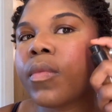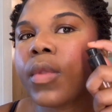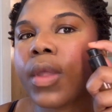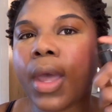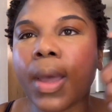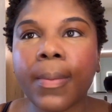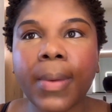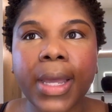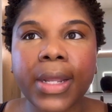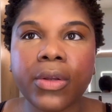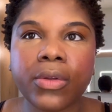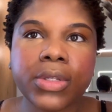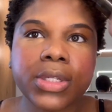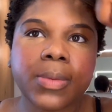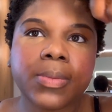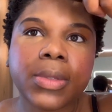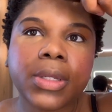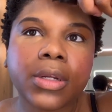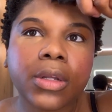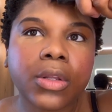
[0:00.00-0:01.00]
I might do
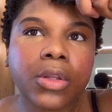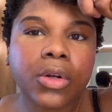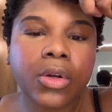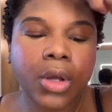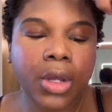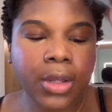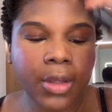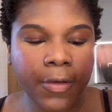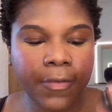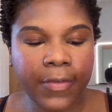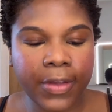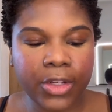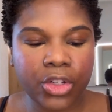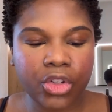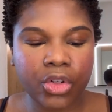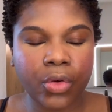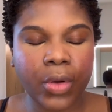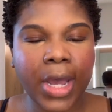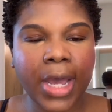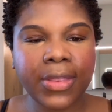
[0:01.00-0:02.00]
something a little
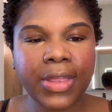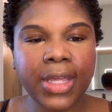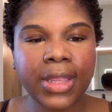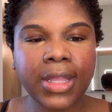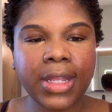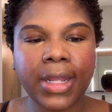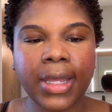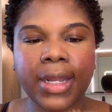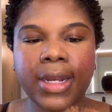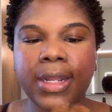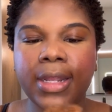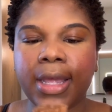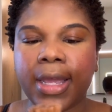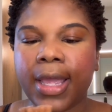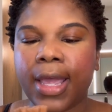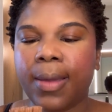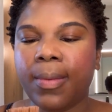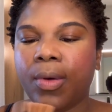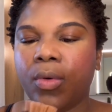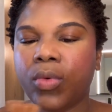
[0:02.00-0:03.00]
unconventional. I think the lady that
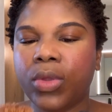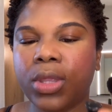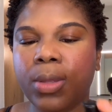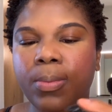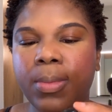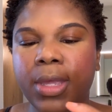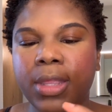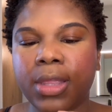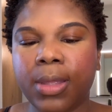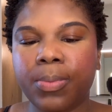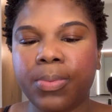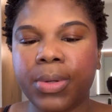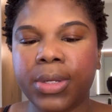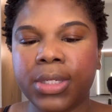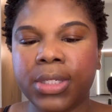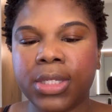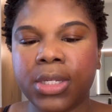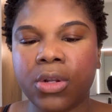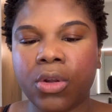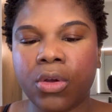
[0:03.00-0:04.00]
came up with the method
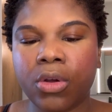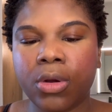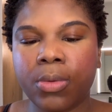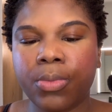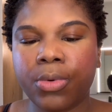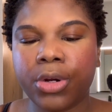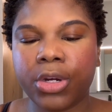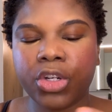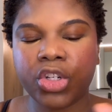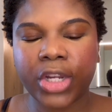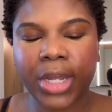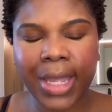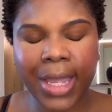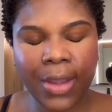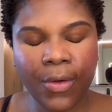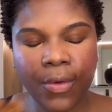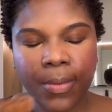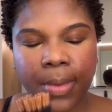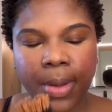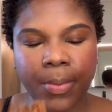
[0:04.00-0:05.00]
puts it on her brush. I
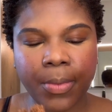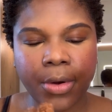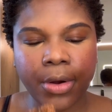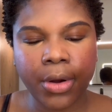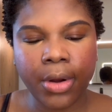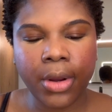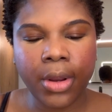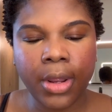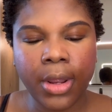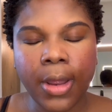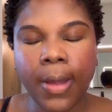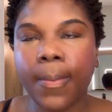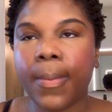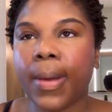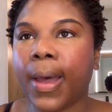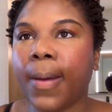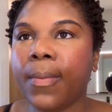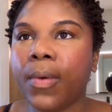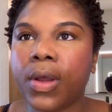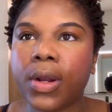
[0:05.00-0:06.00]
can't remember,
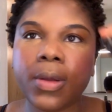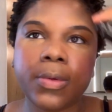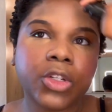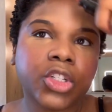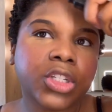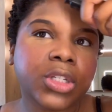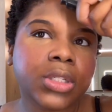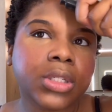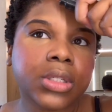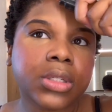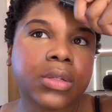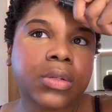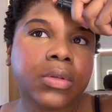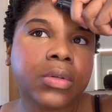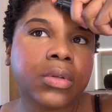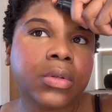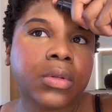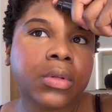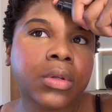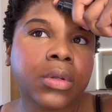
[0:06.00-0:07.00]
but I'm going to just
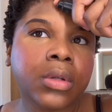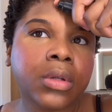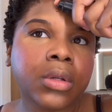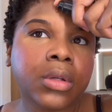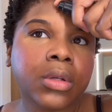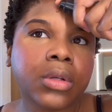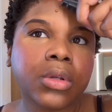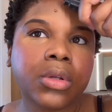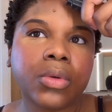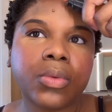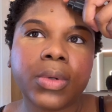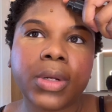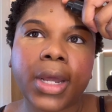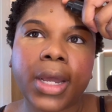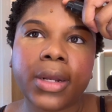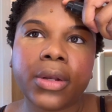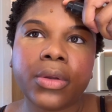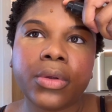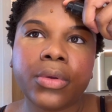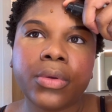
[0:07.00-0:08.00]
do what I
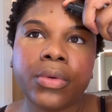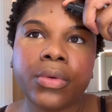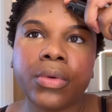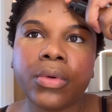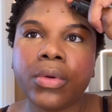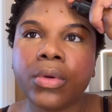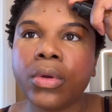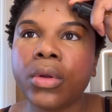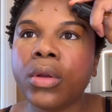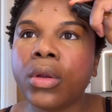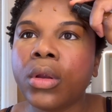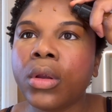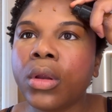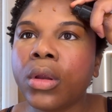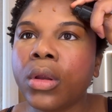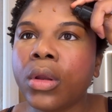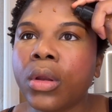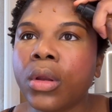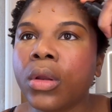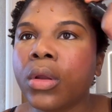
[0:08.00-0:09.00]
do,
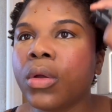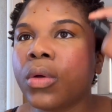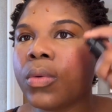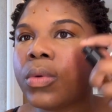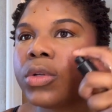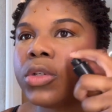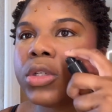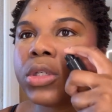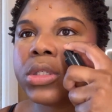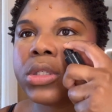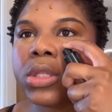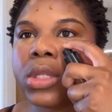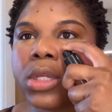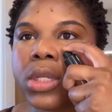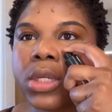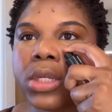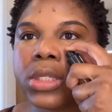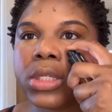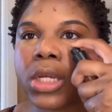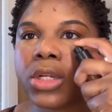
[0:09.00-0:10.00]
which is
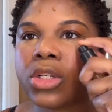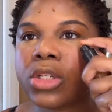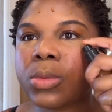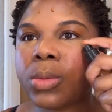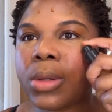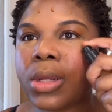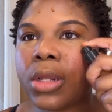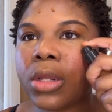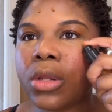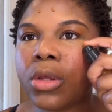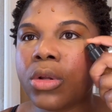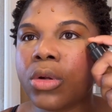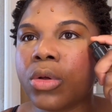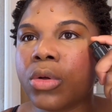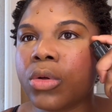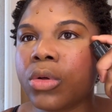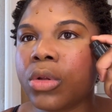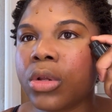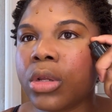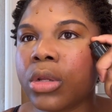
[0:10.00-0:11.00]
this. I just put
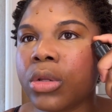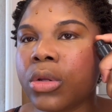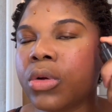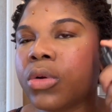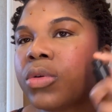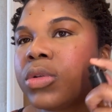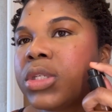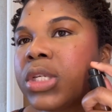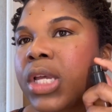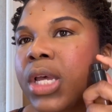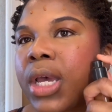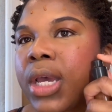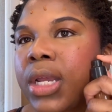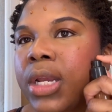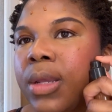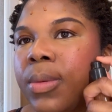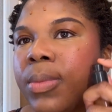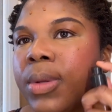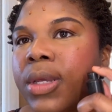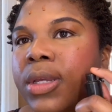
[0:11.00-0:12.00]
little
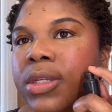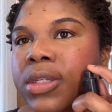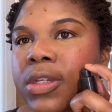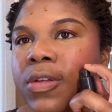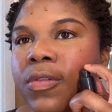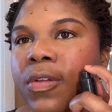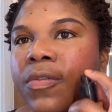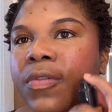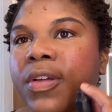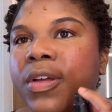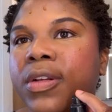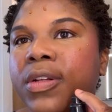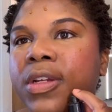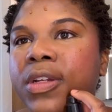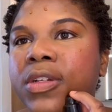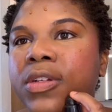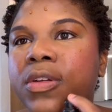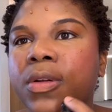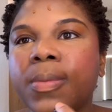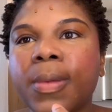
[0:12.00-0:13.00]
tiny bits of the
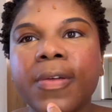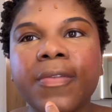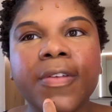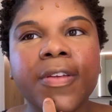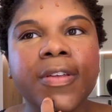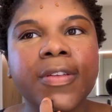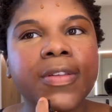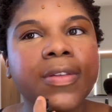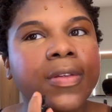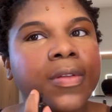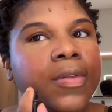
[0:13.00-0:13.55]
foundation on my face